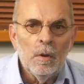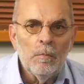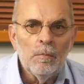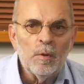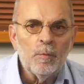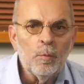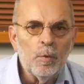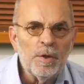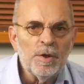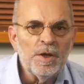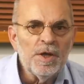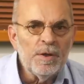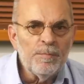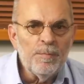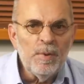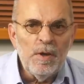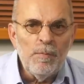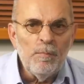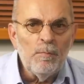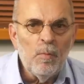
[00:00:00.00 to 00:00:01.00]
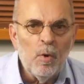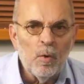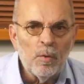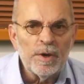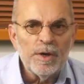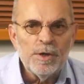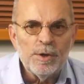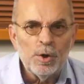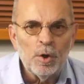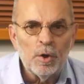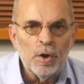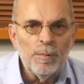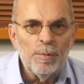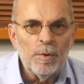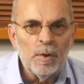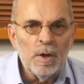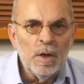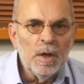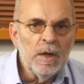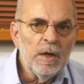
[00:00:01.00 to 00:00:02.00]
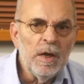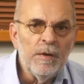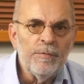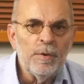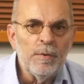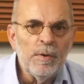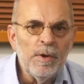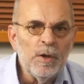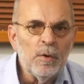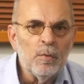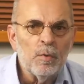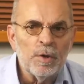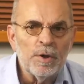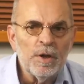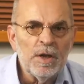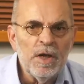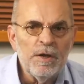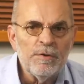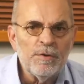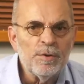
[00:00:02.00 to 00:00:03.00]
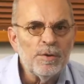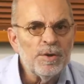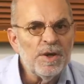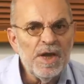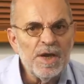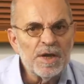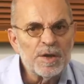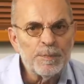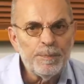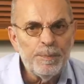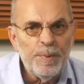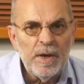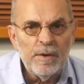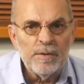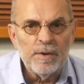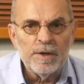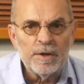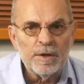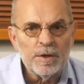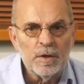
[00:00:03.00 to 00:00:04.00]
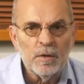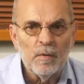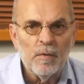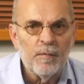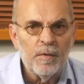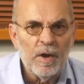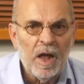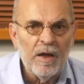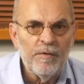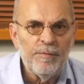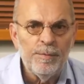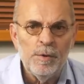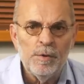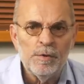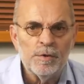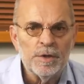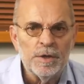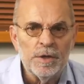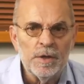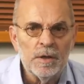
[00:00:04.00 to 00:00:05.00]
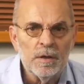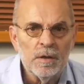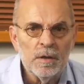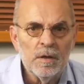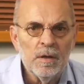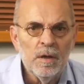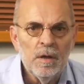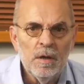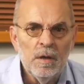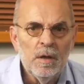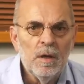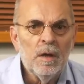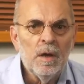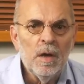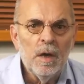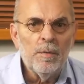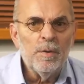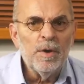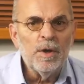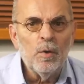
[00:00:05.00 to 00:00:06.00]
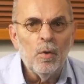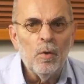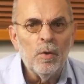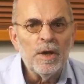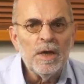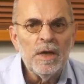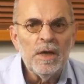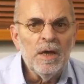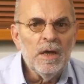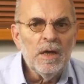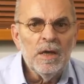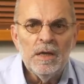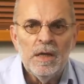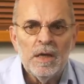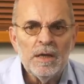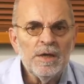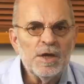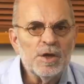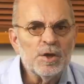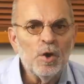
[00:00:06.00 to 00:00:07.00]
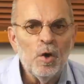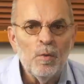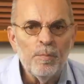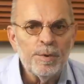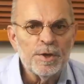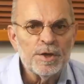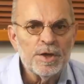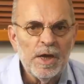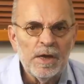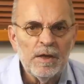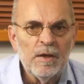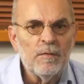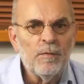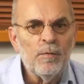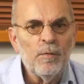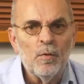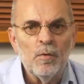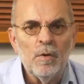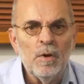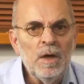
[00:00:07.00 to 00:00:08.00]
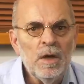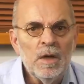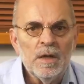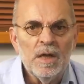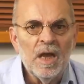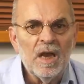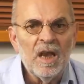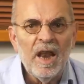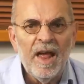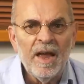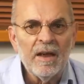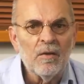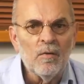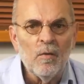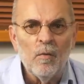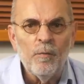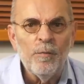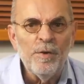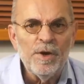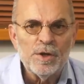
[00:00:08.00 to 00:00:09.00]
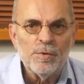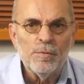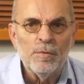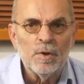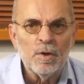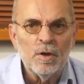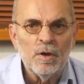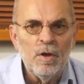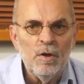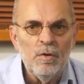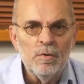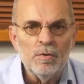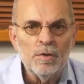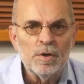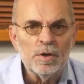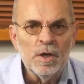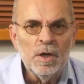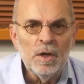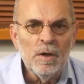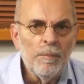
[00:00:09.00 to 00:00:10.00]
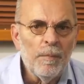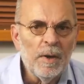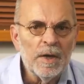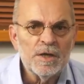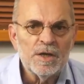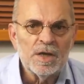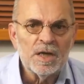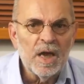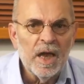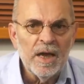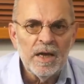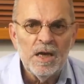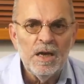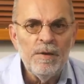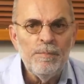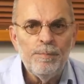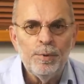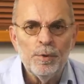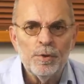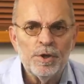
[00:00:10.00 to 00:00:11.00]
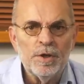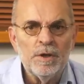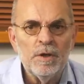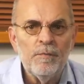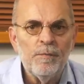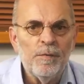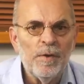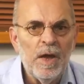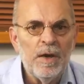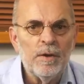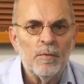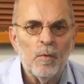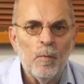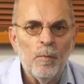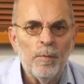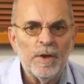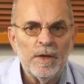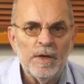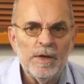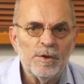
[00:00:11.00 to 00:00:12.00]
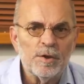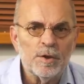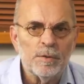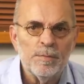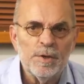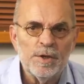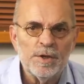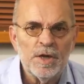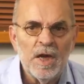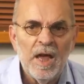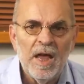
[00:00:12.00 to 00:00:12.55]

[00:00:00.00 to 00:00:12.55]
But wouldn't it be more enjoyable if the recording gives you the experience of live music? A recording that is compensated for the lack of visual clues by slightly pushing the fader up when instruments